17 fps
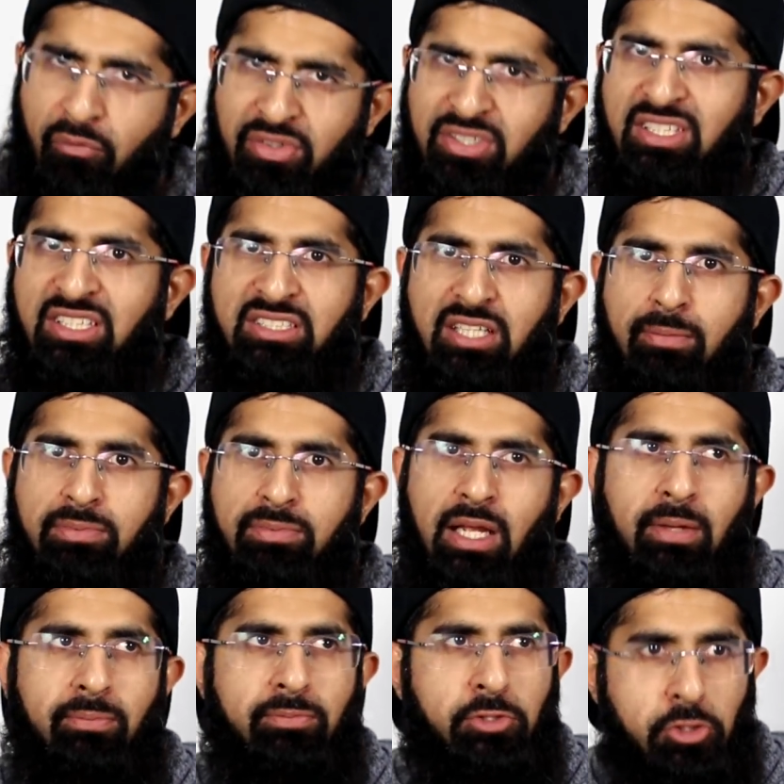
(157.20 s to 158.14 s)
Obviously
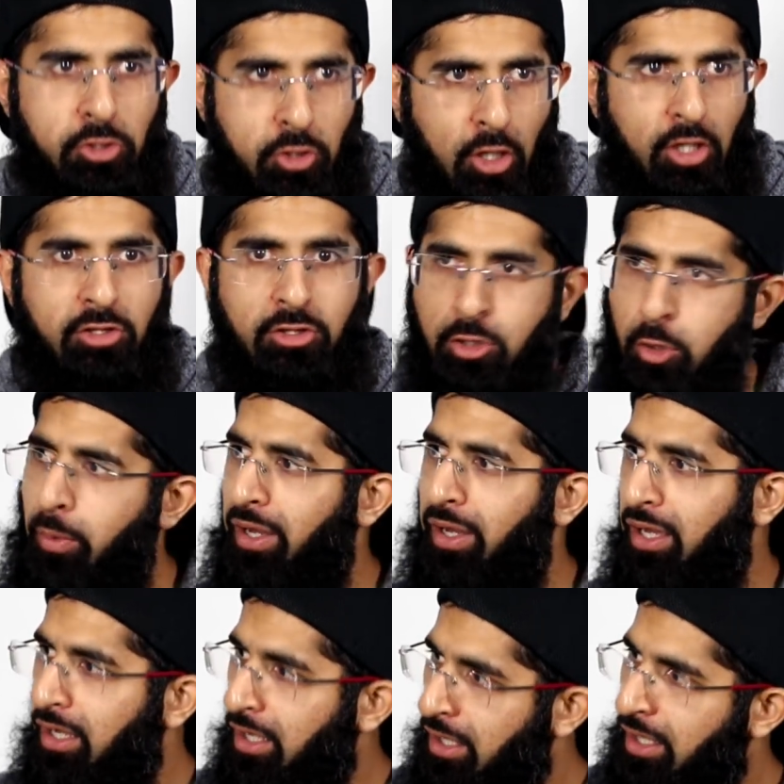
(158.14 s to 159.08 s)
sometimes you gotta do
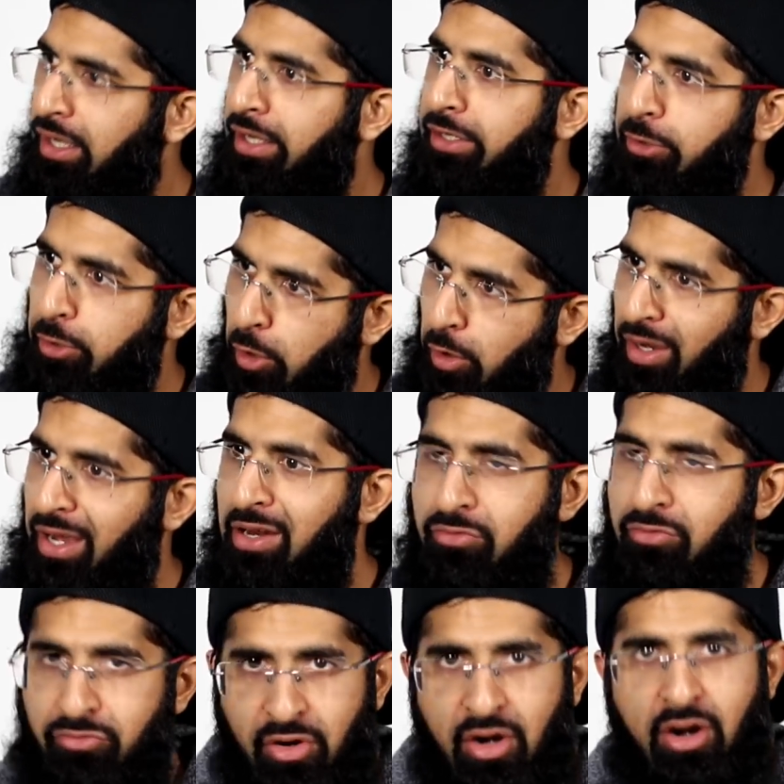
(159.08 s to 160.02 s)
it, you know,
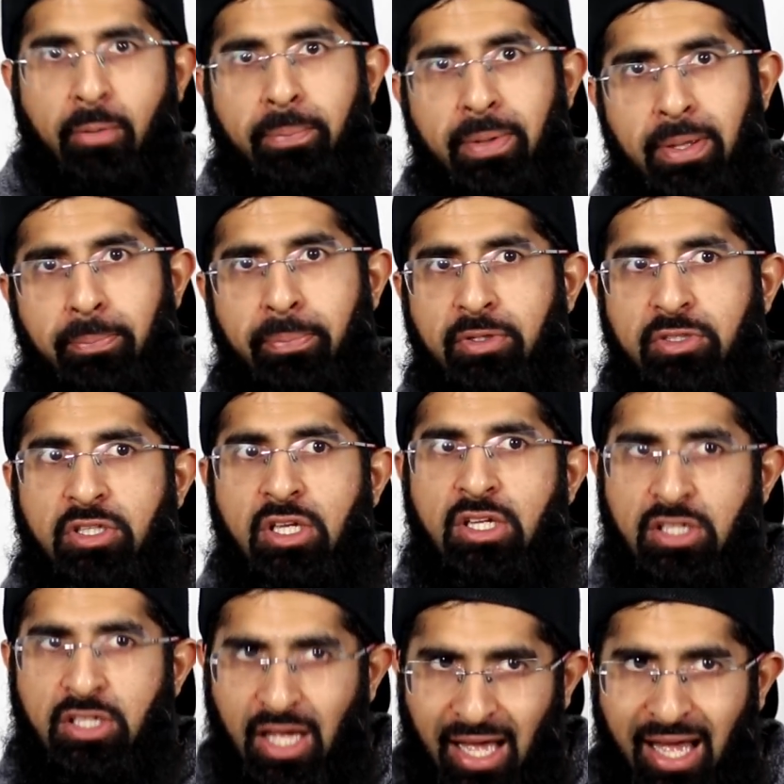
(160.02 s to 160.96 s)
in front of people
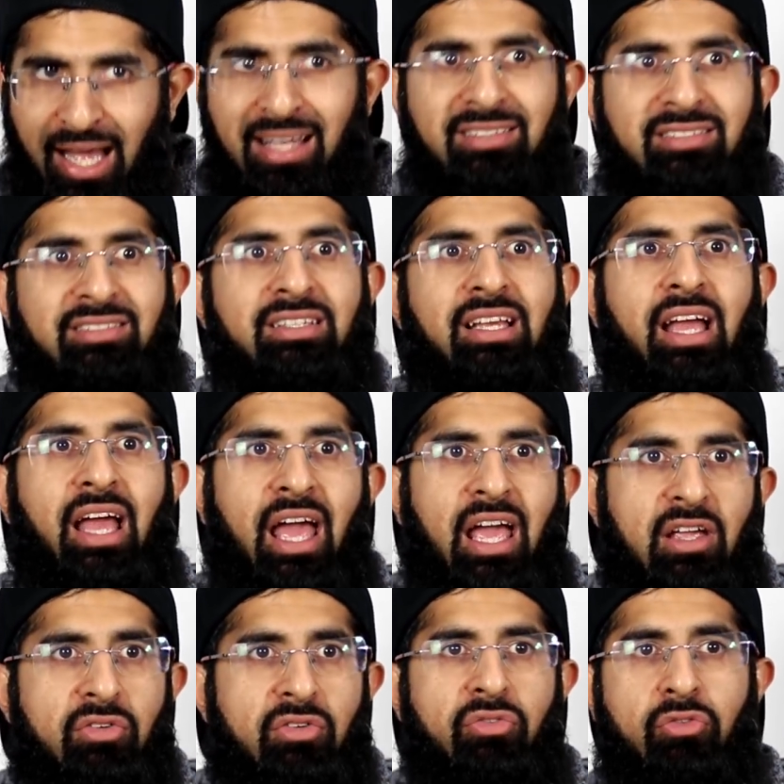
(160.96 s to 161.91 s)
as
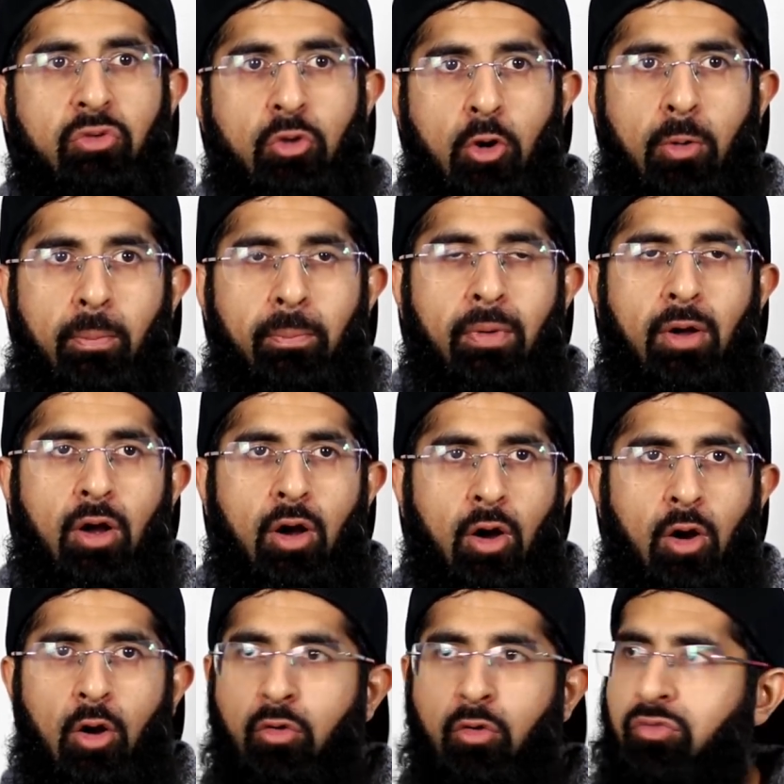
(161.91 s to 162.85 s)
a form
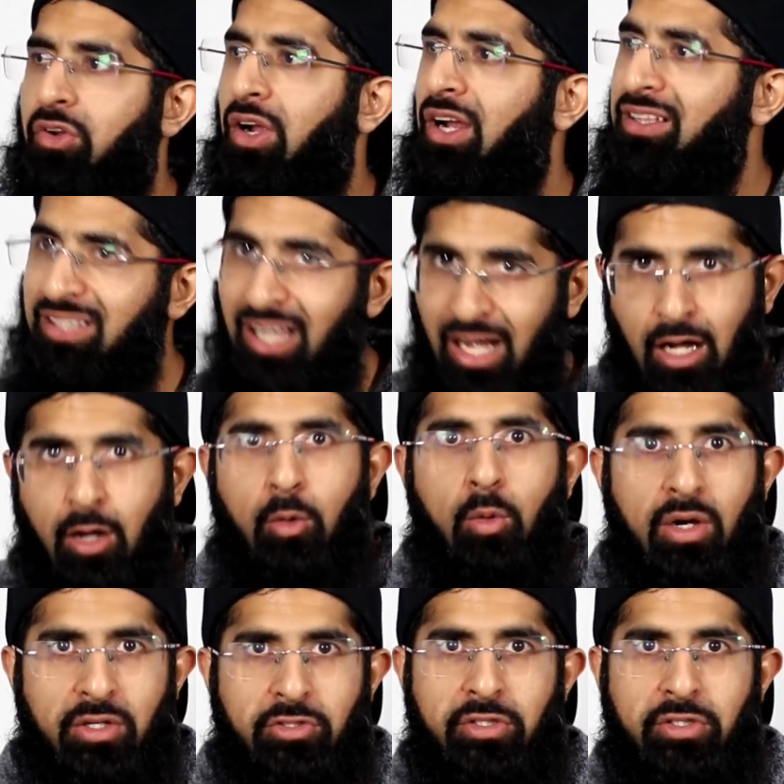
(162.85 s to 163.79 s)
of
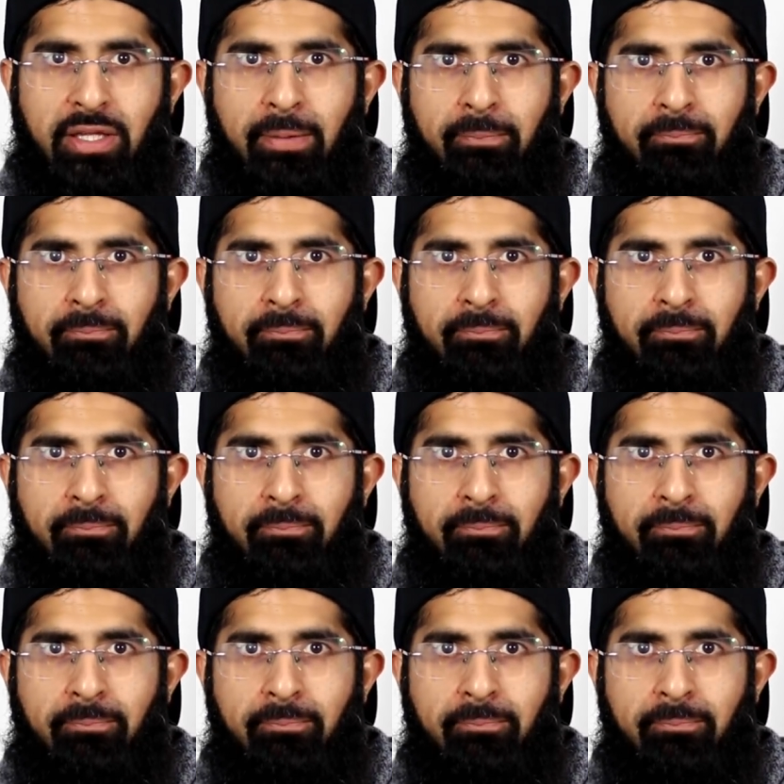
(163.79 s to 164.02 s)
da'wah to